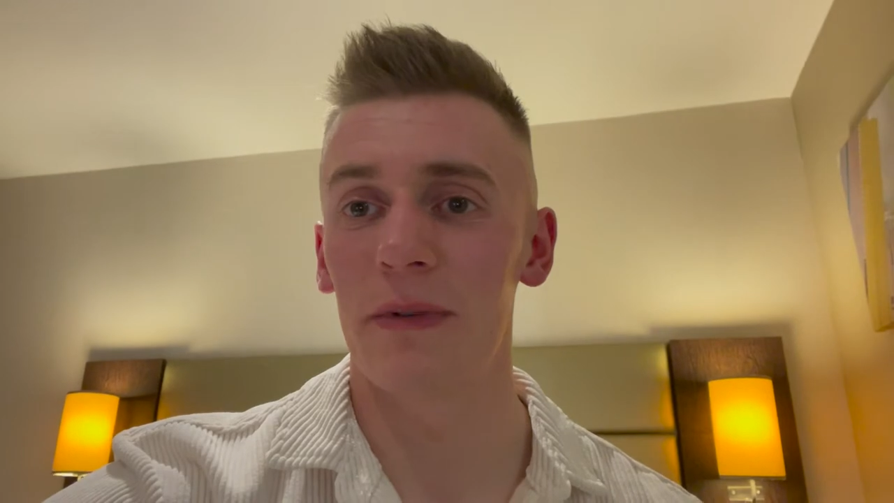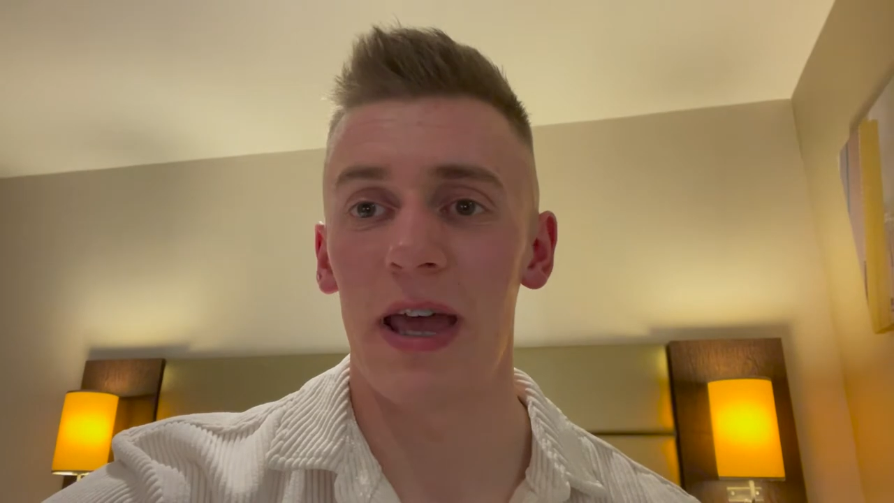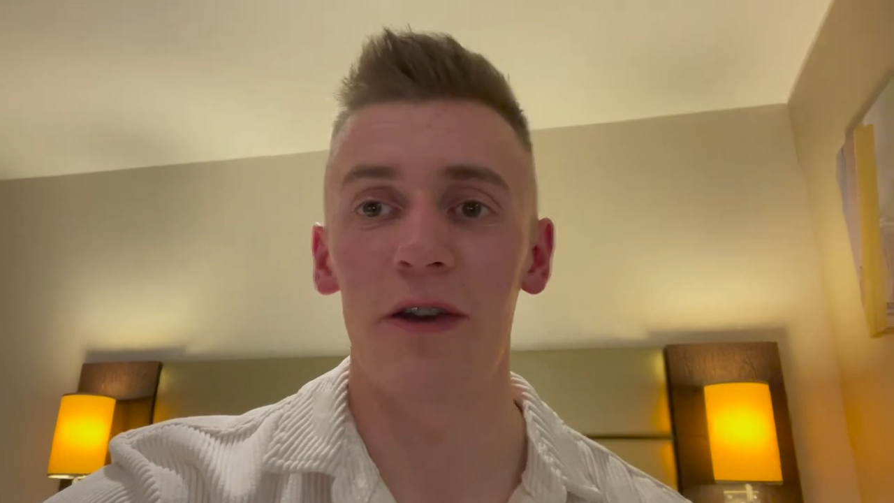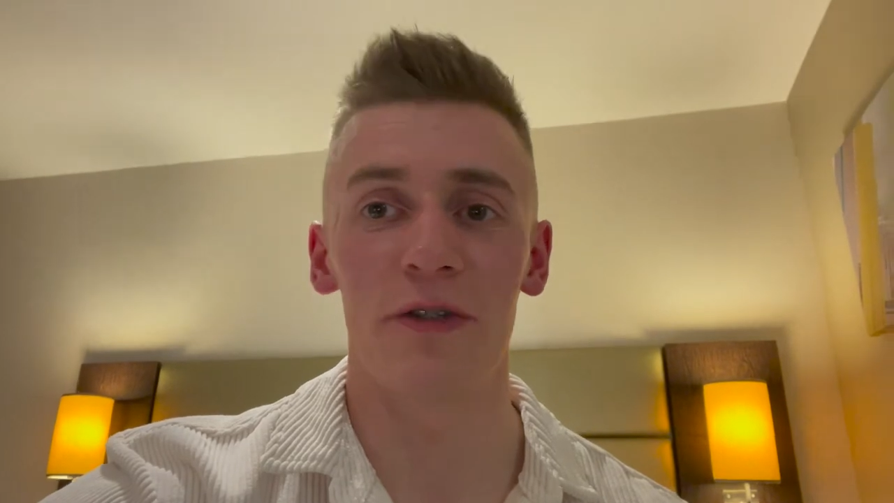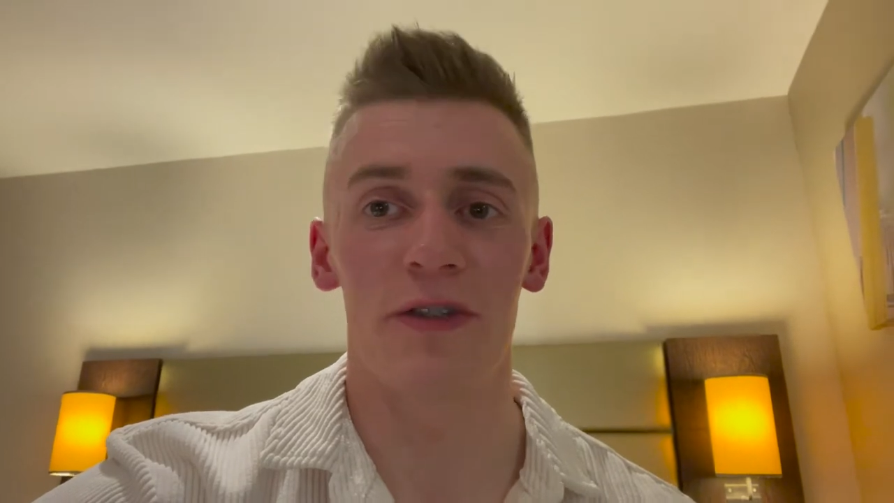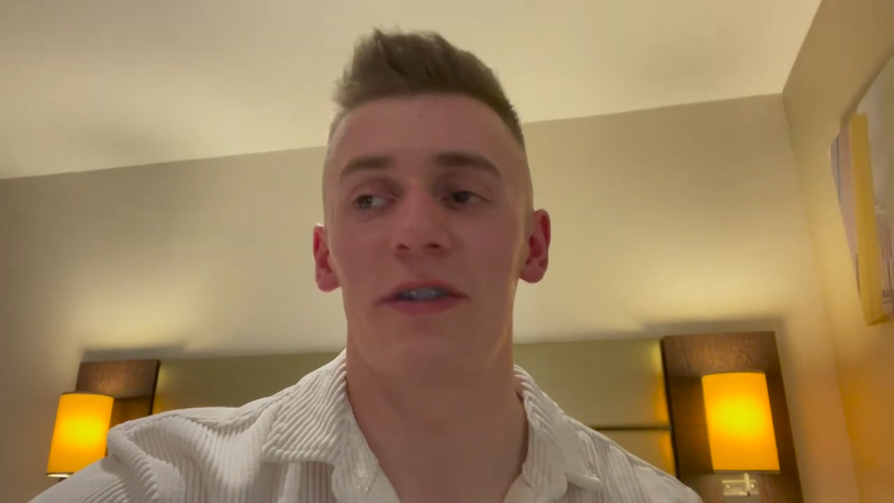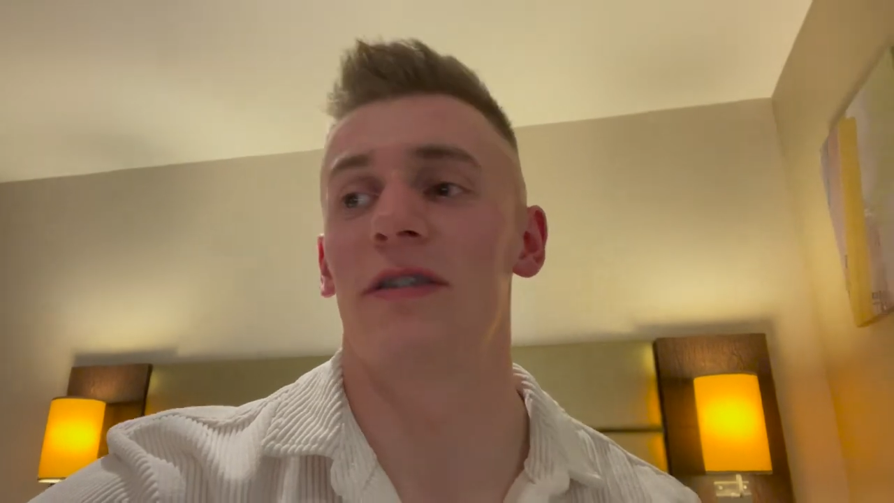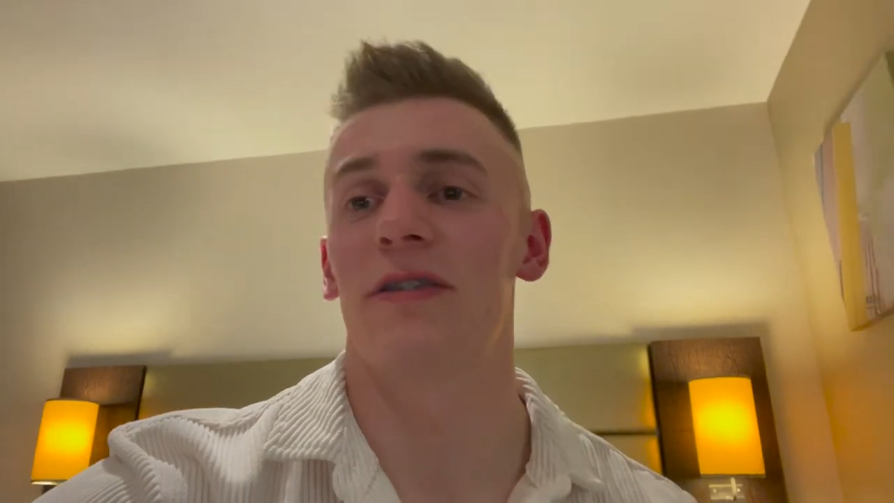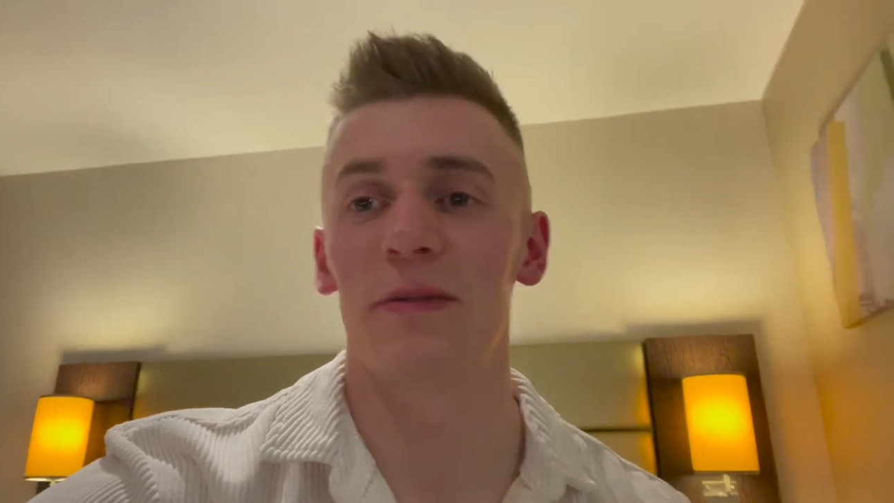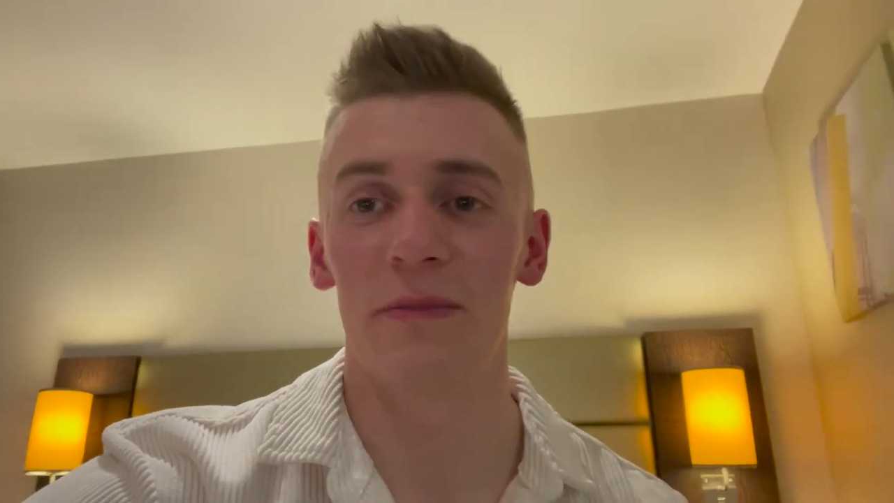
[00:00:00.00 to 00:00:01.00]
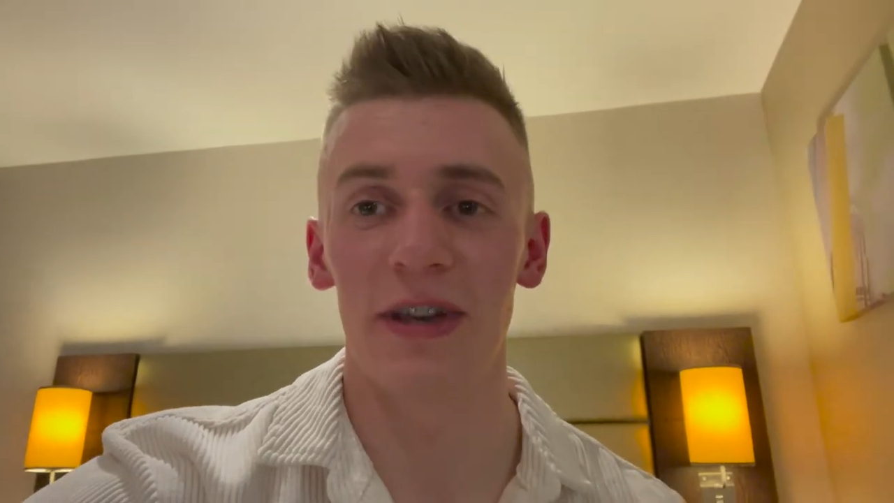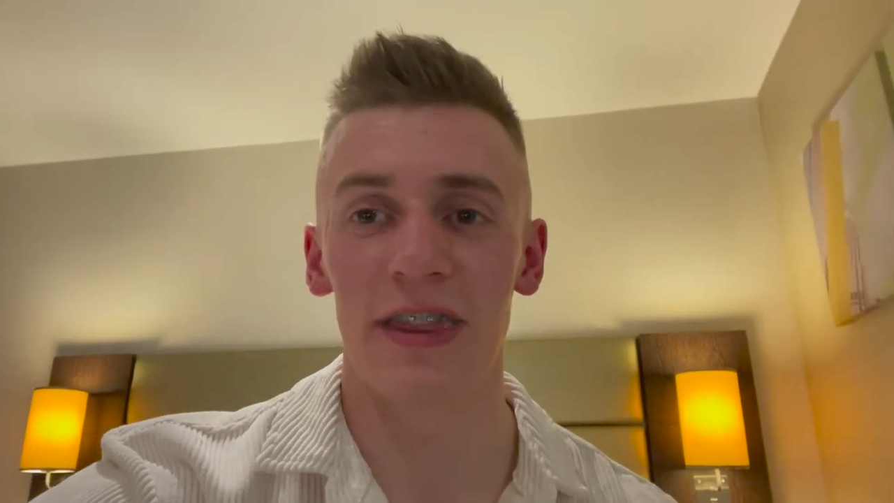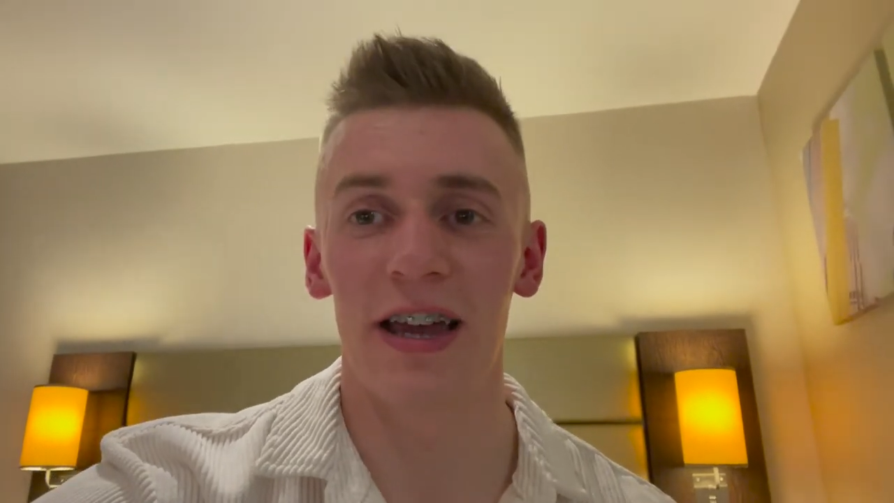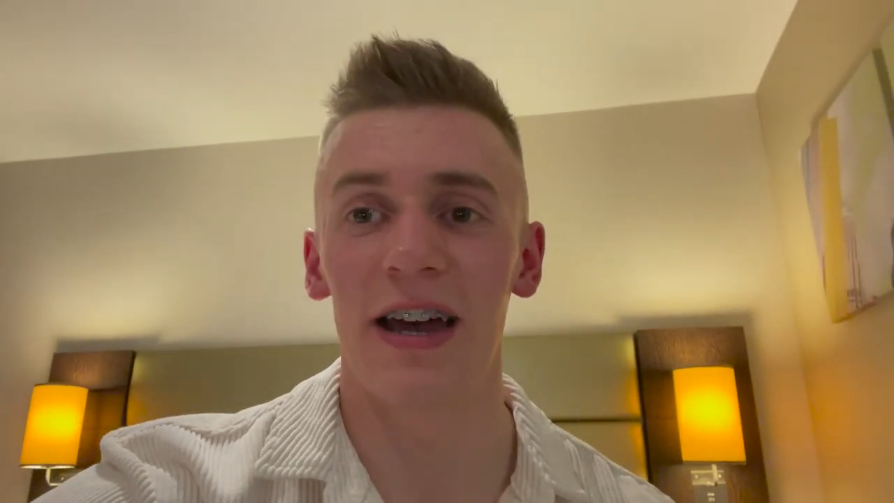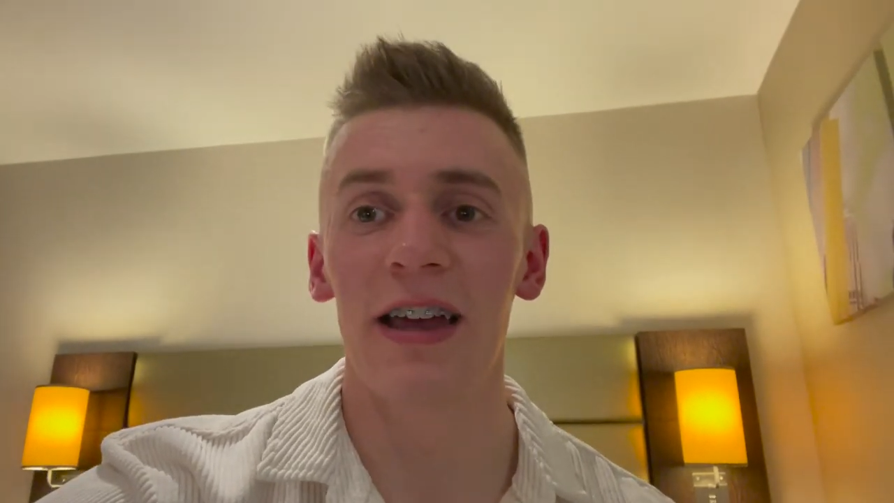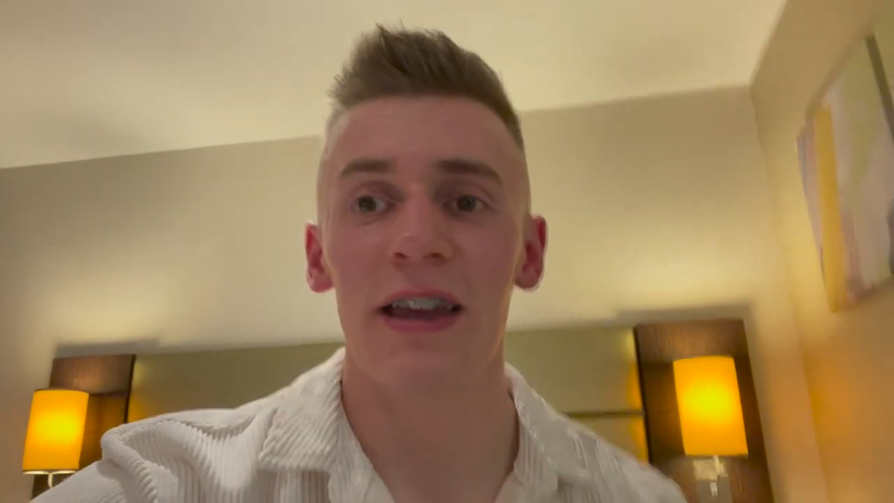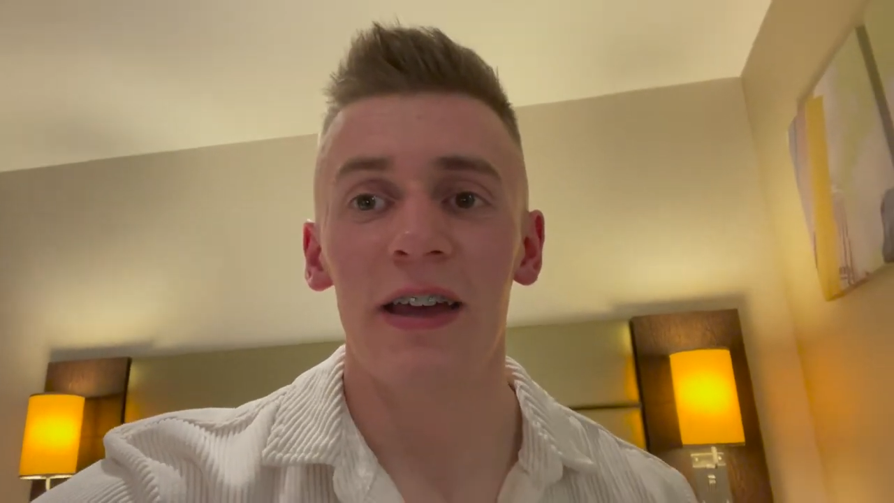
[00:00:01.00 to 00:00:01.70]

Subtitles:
House or something like that,